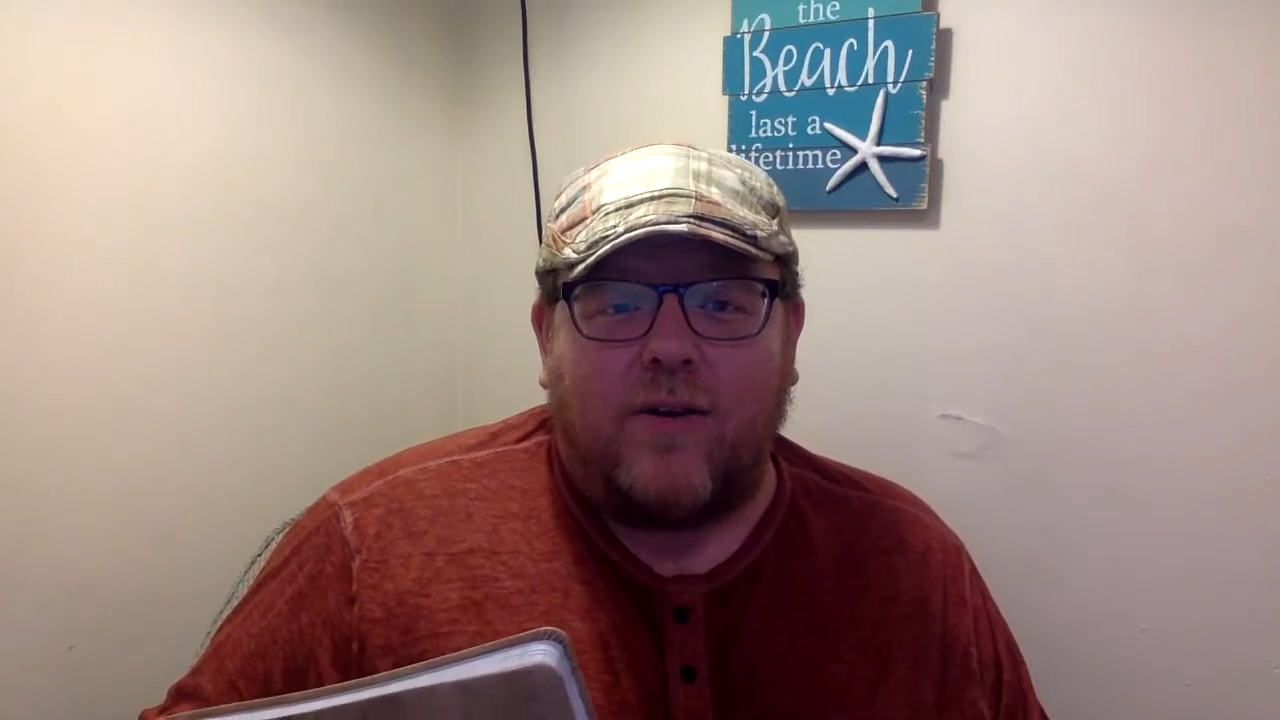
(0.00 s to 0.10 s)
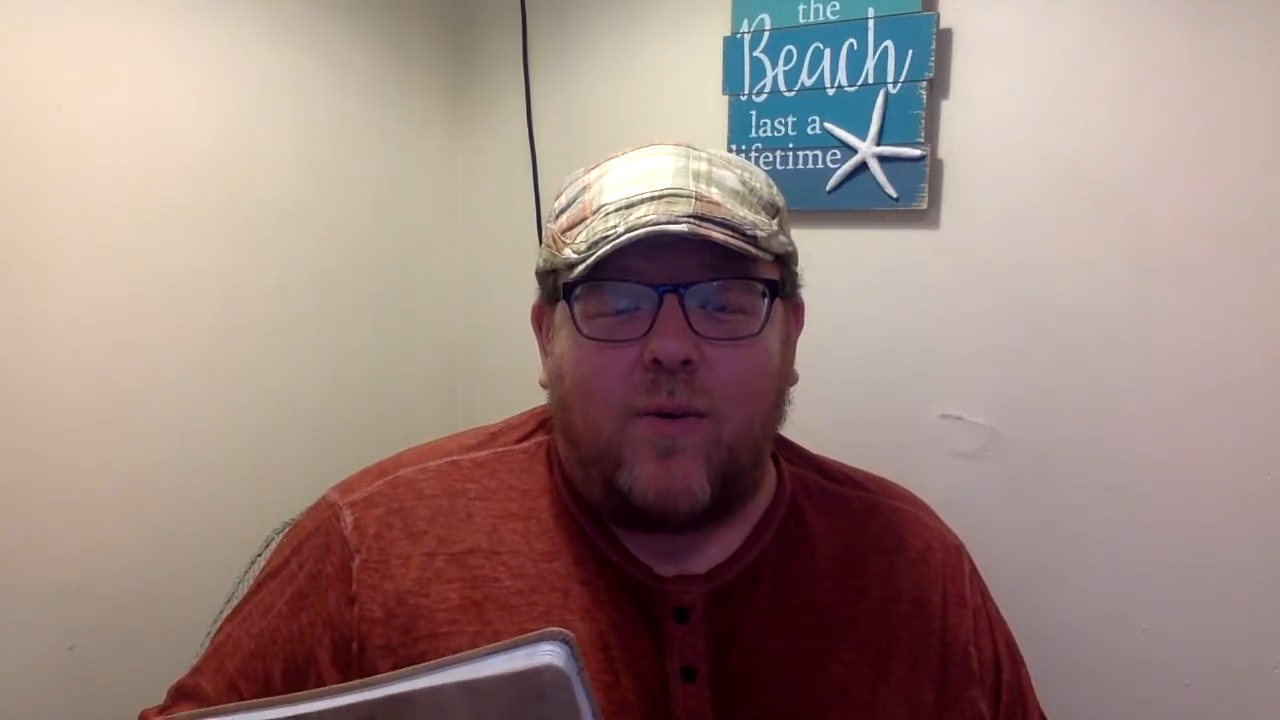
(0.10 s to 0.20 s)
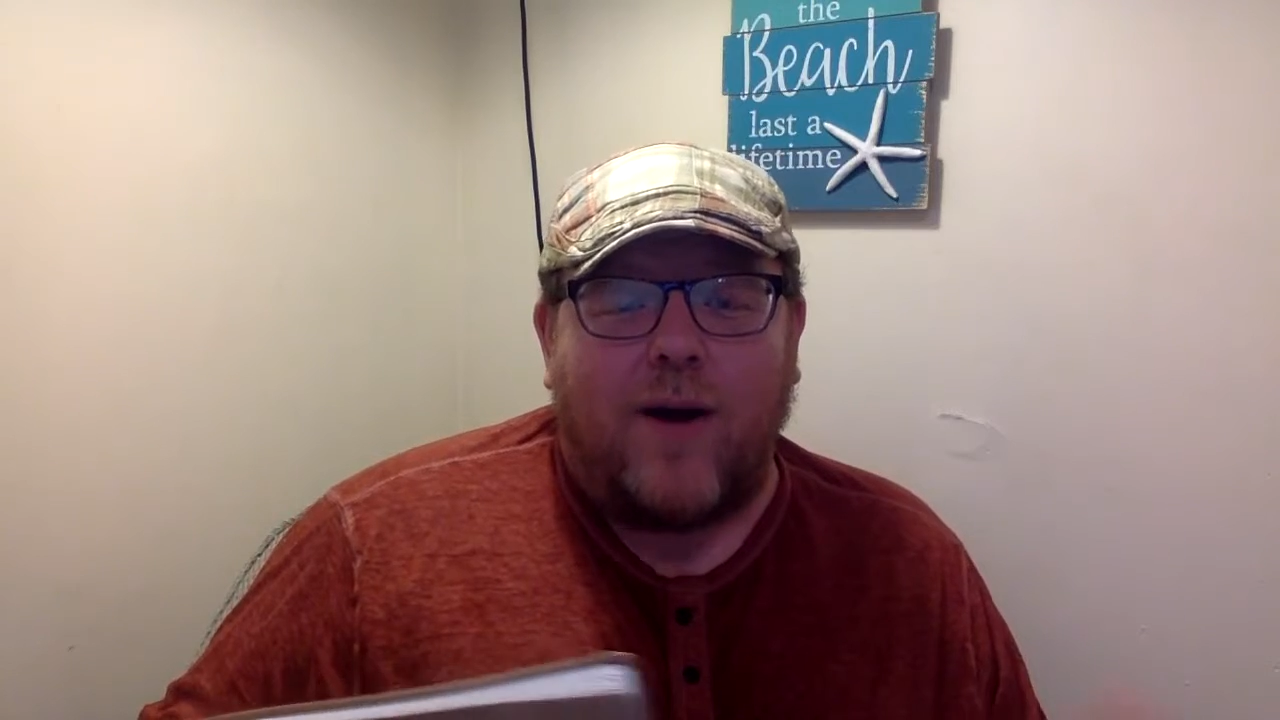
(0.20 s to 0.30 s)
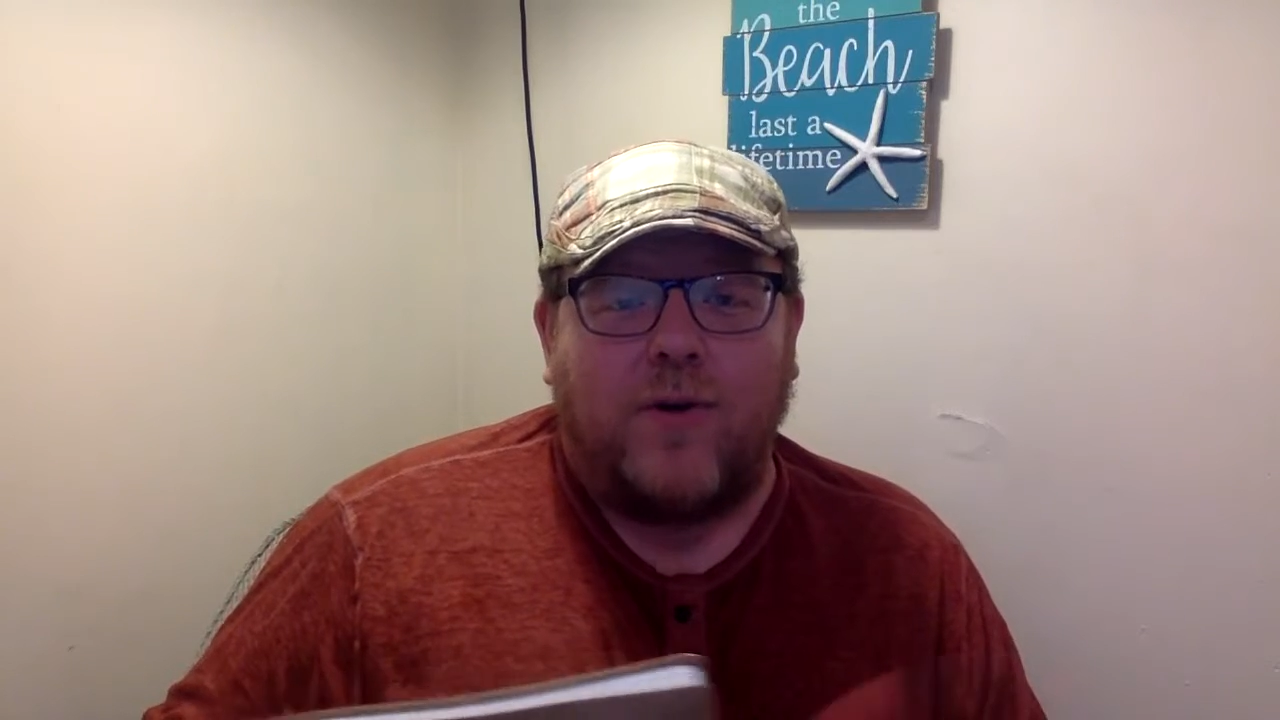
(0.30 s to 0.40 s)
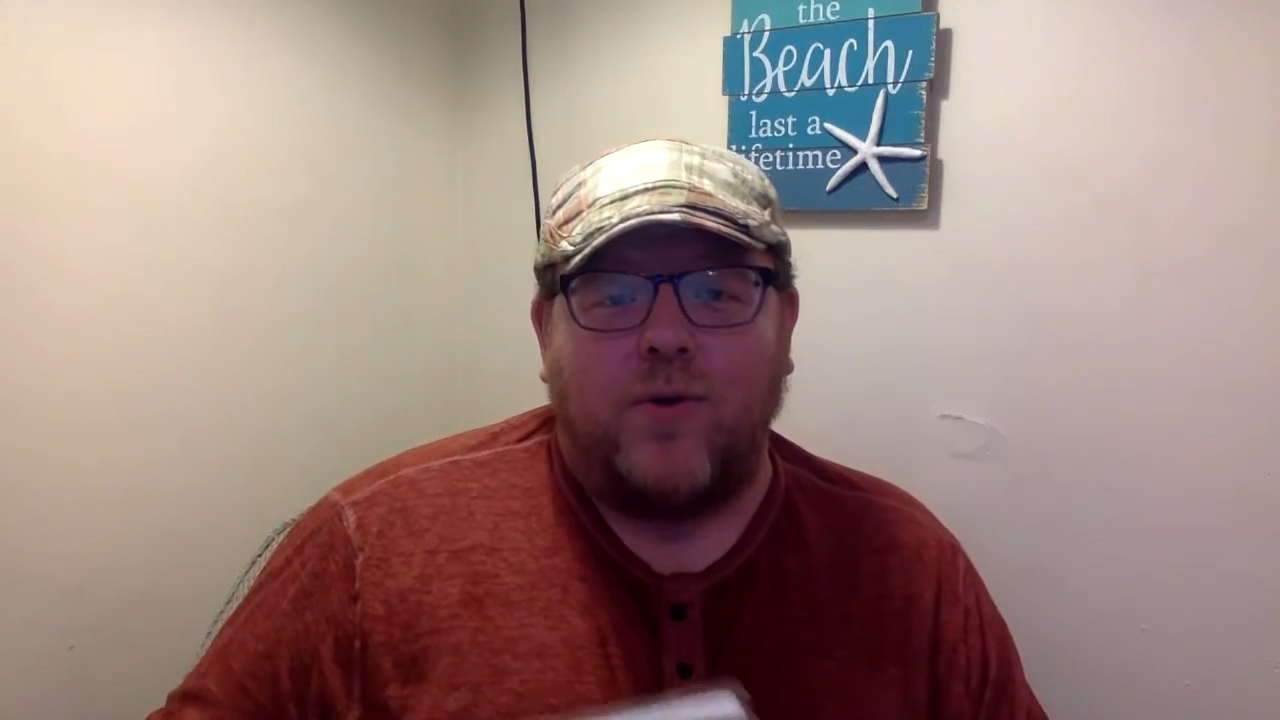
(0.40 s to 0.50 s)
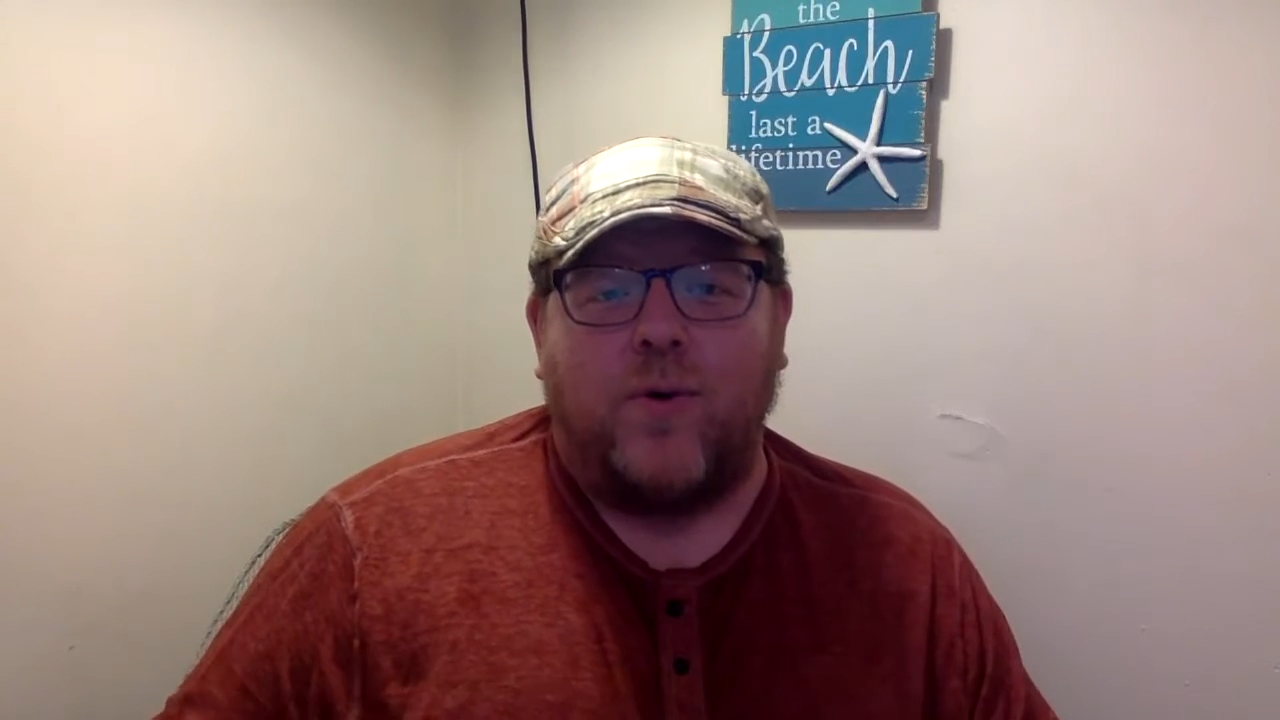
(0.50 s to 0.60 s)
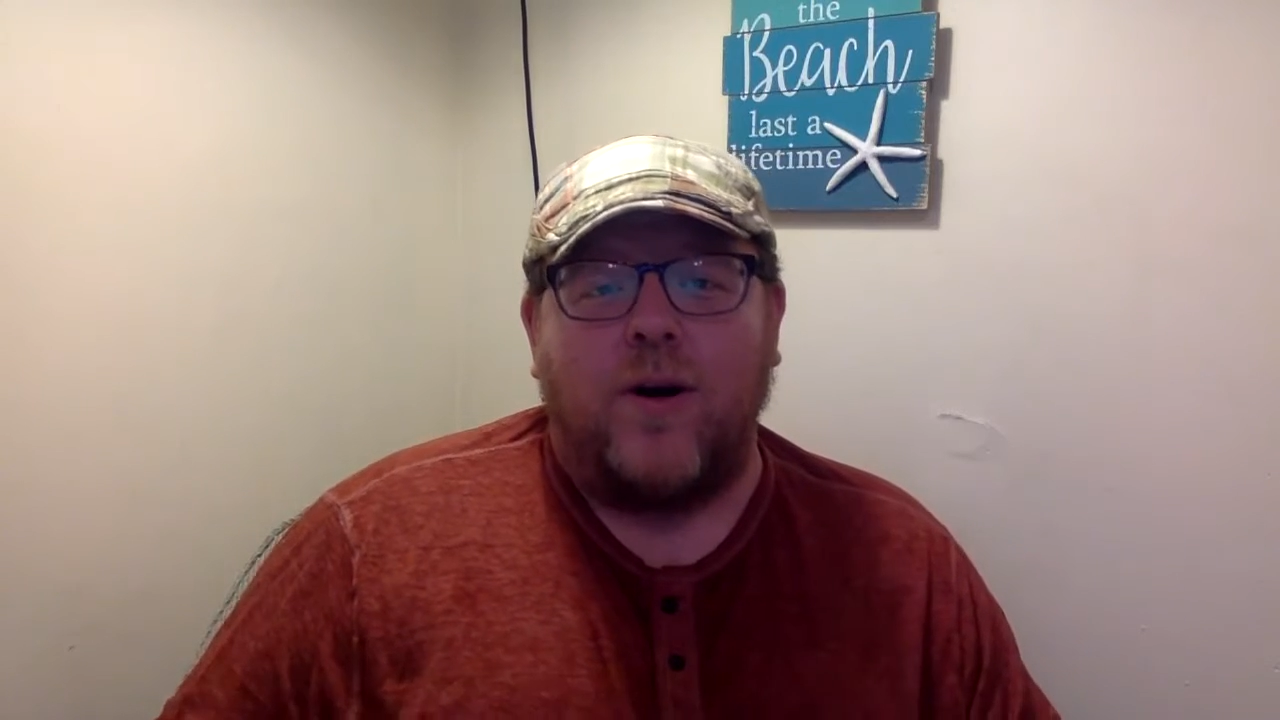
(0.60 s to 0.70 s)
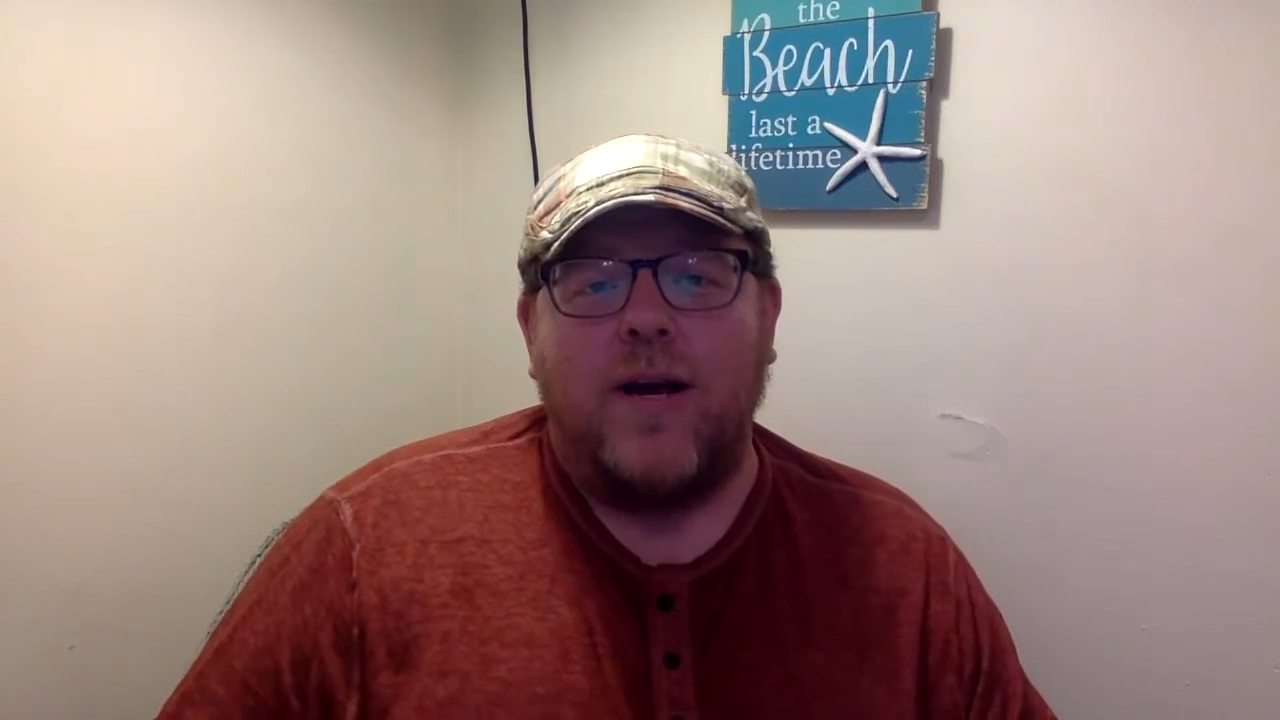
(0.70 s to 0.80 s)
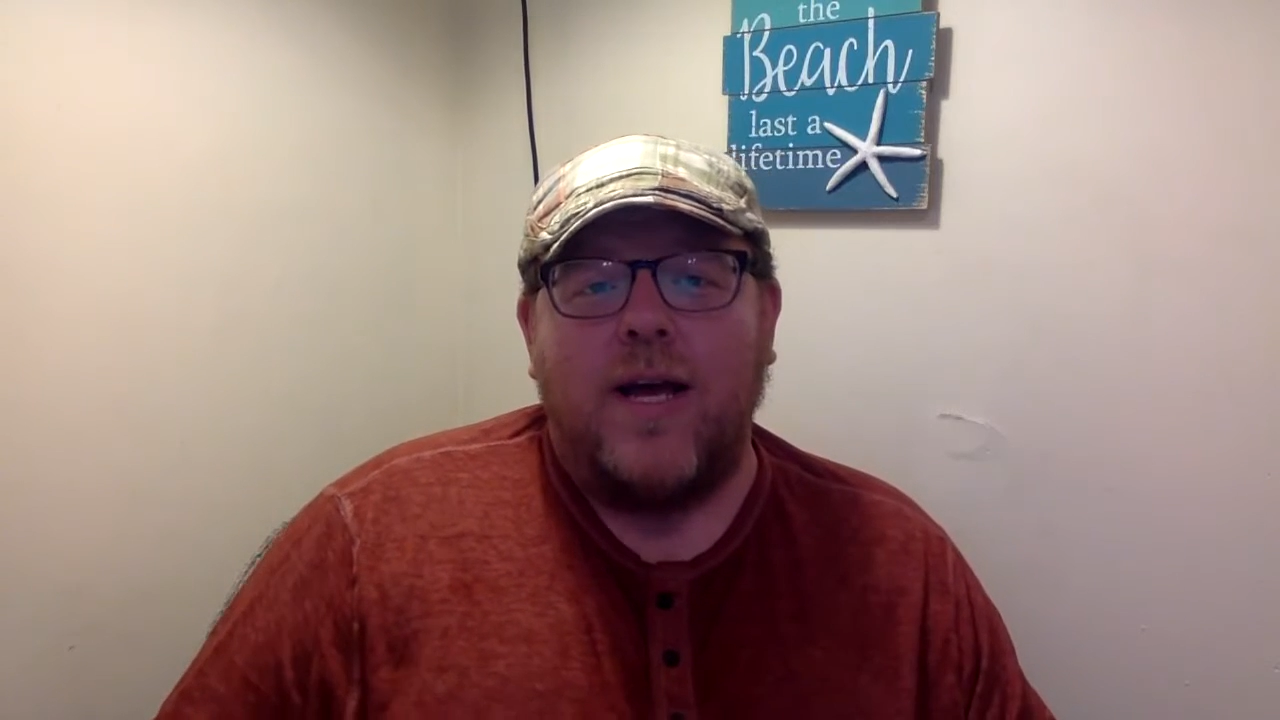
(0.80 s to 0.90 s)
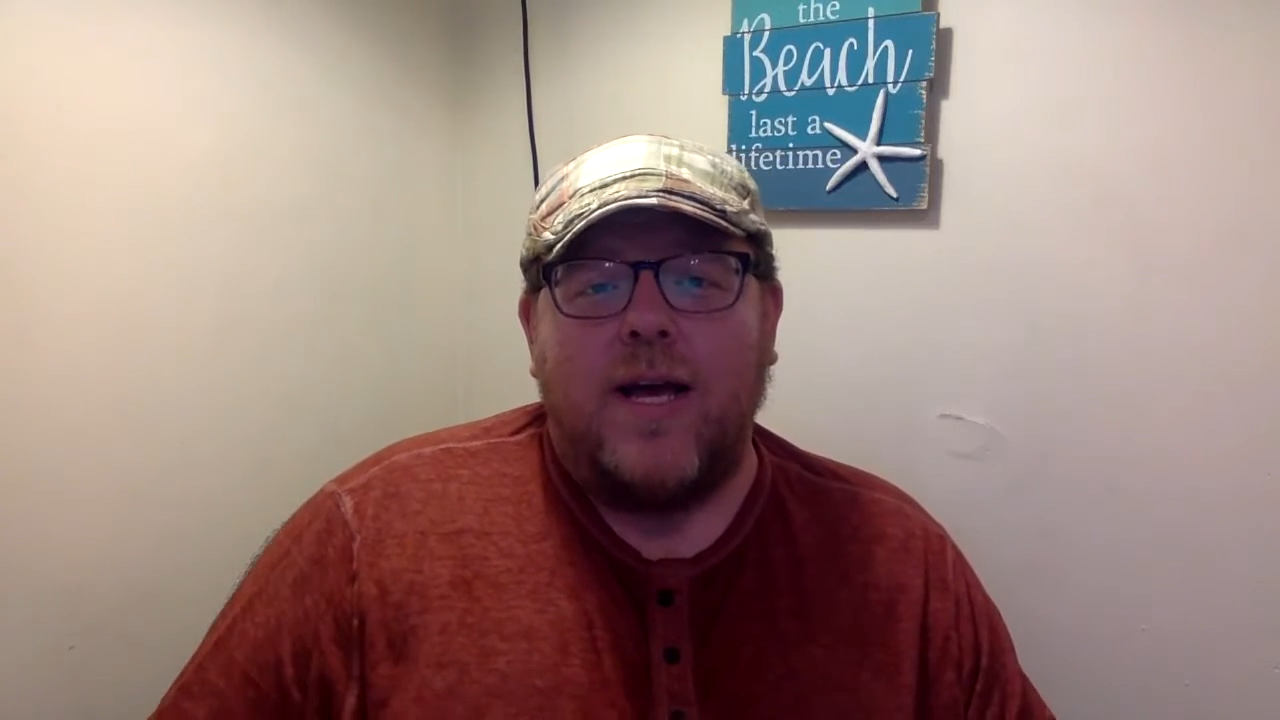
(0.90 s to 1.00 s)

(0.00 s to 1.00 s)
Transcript: choir tour.